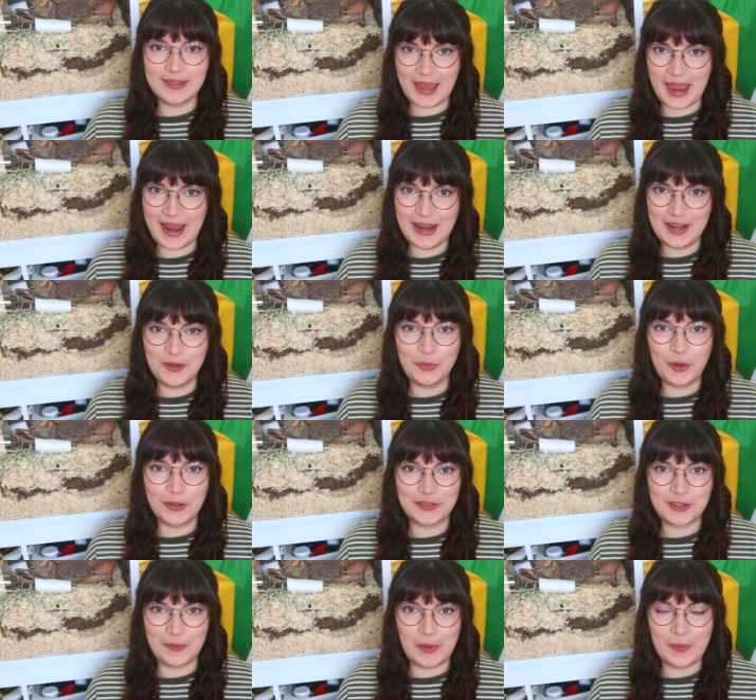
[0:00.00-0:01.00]
sane
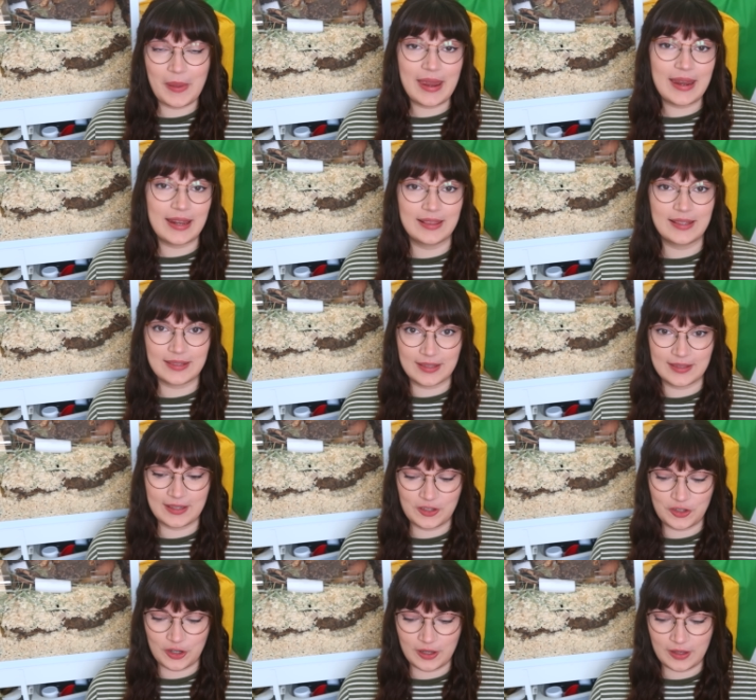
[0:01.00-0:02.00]
whilst I've been making this
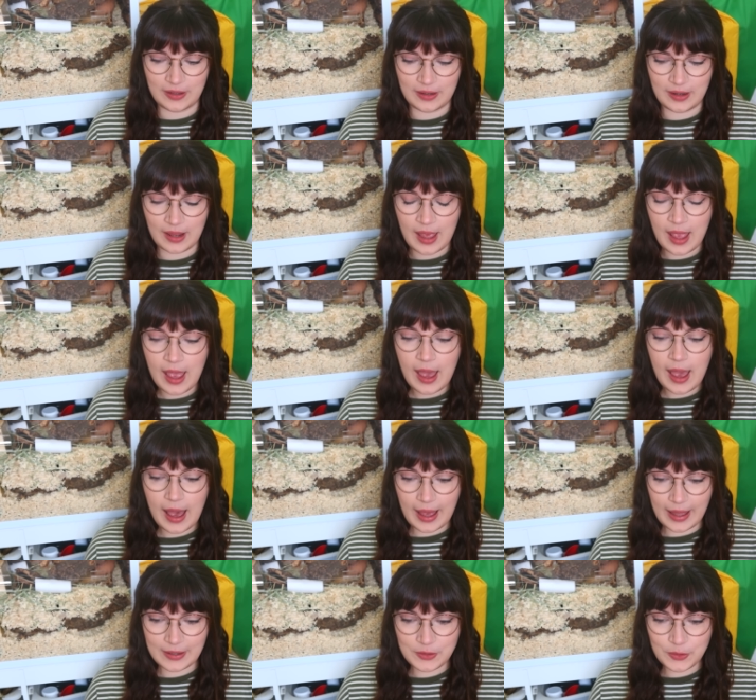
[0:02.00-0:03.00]
decision
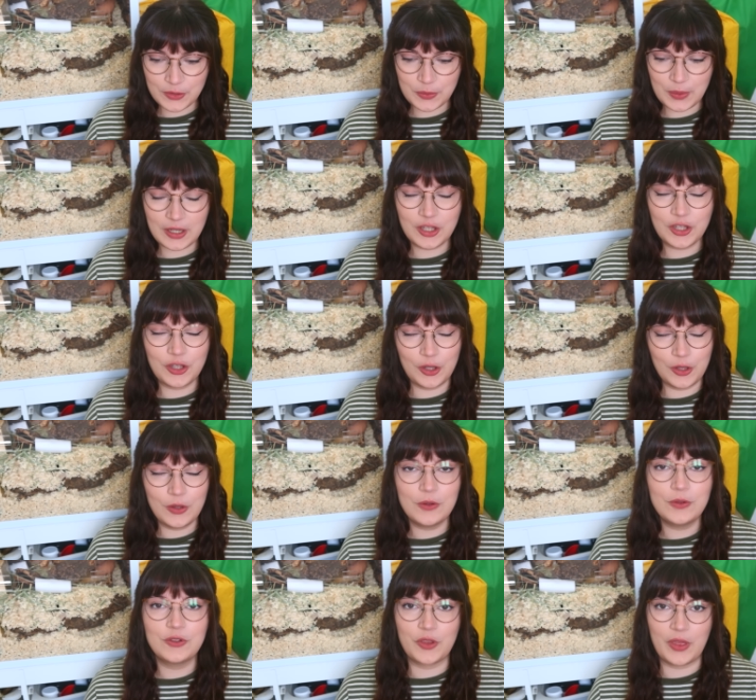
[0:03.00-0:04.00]
and also a
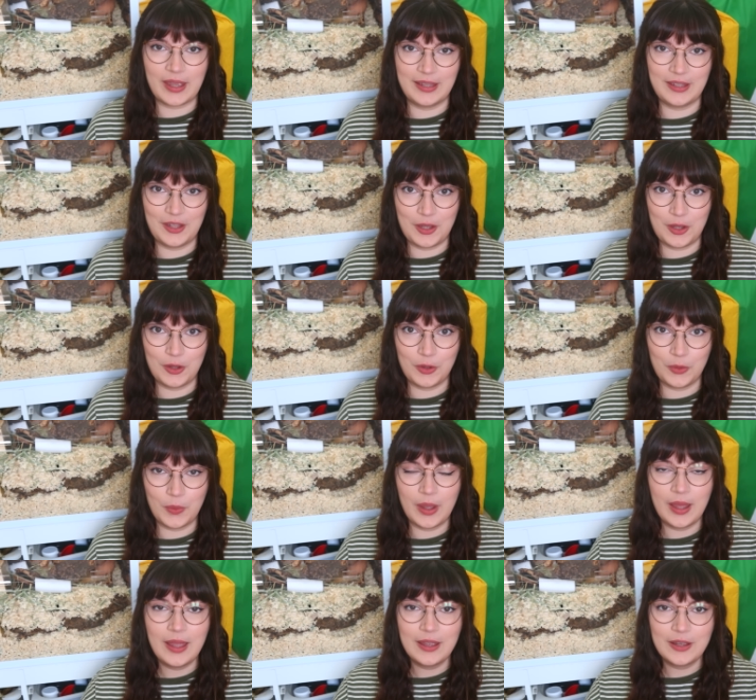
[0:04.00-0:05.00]
huge thank
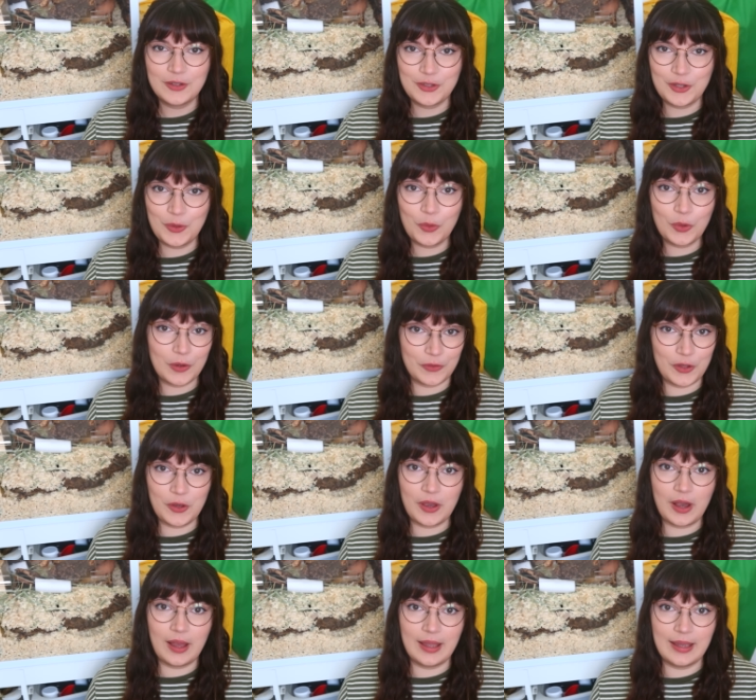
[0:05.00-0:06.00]
you to all of
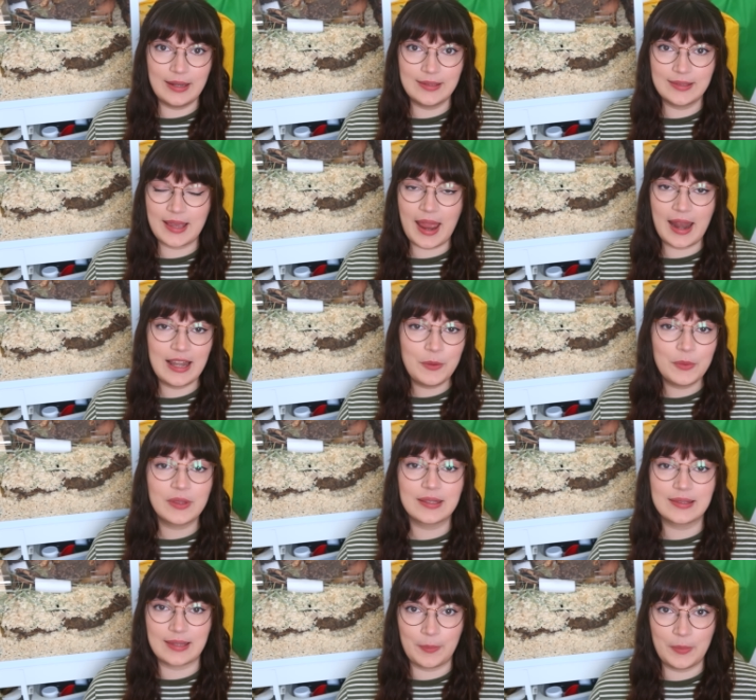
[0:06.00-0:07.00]
you guys. Anyone
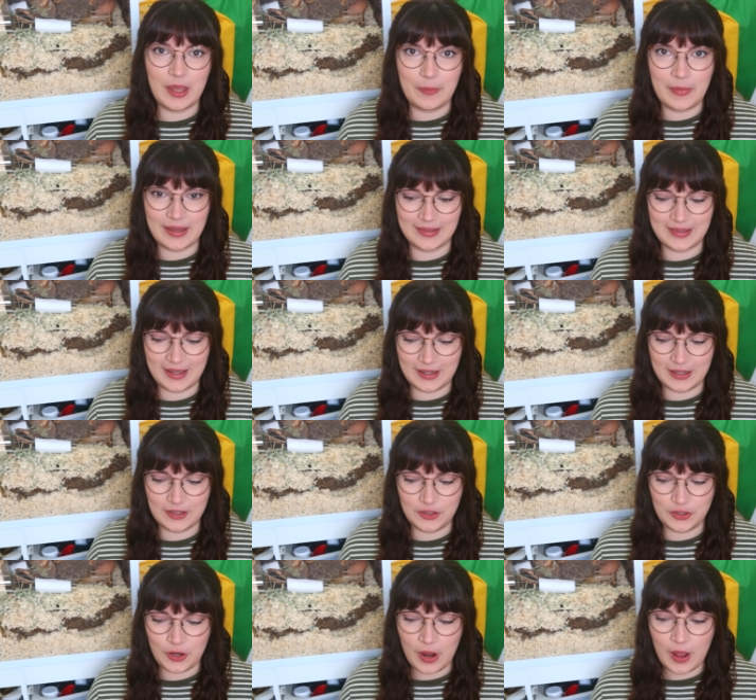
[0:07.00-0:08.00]
that sent me a
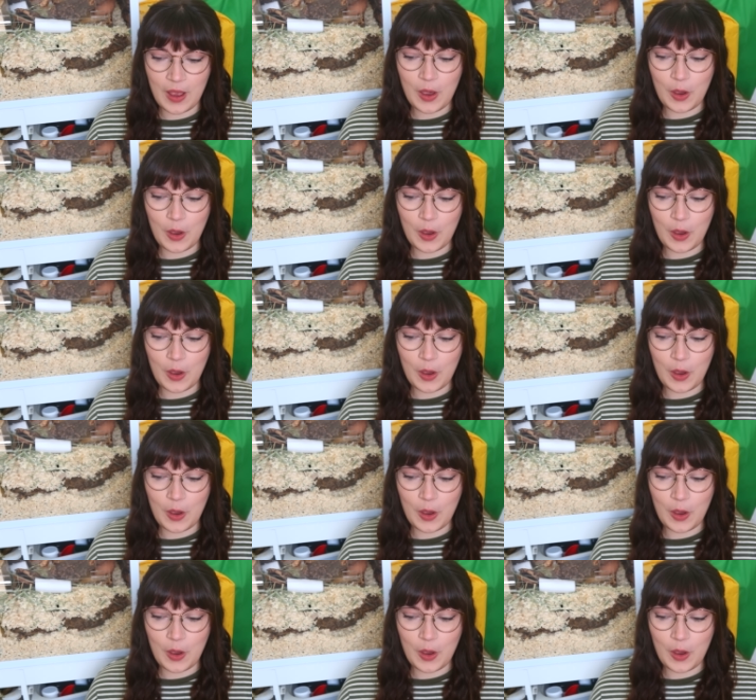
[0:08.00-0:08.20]
message